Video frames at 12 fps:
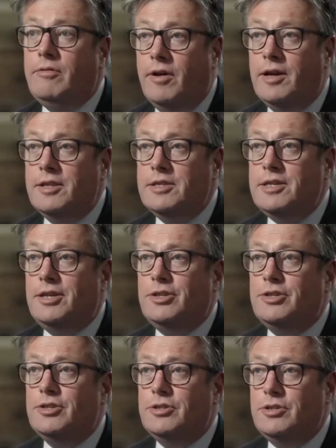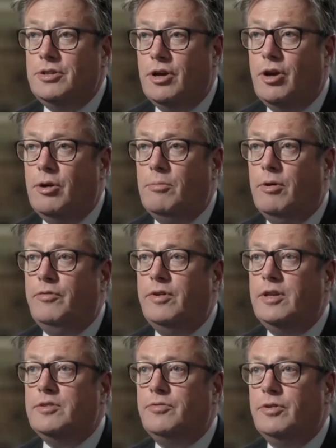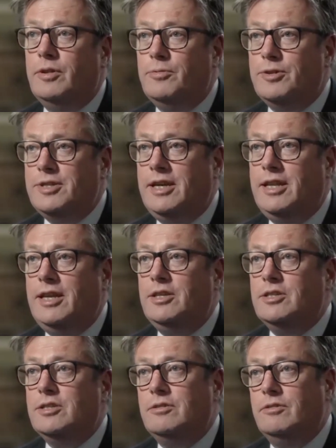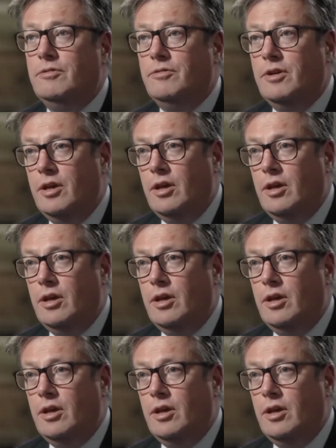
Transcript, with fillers: advantage to the Home Office for the proceedings to have,